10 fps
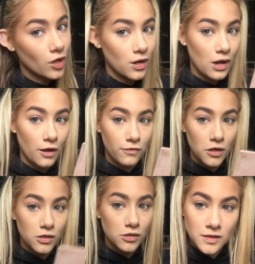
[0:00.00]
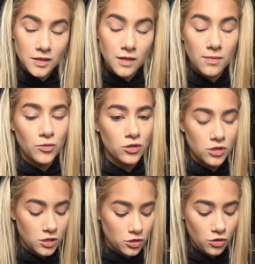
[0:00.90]
And I love this. And I'm not
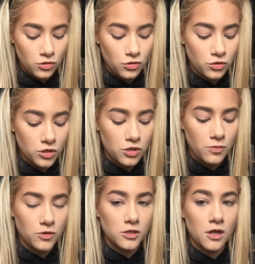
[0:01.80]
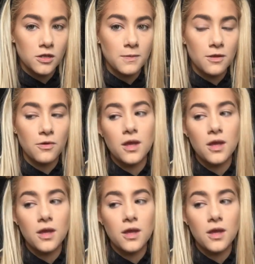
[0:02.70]
using this to contour, just to bronze, guys, by the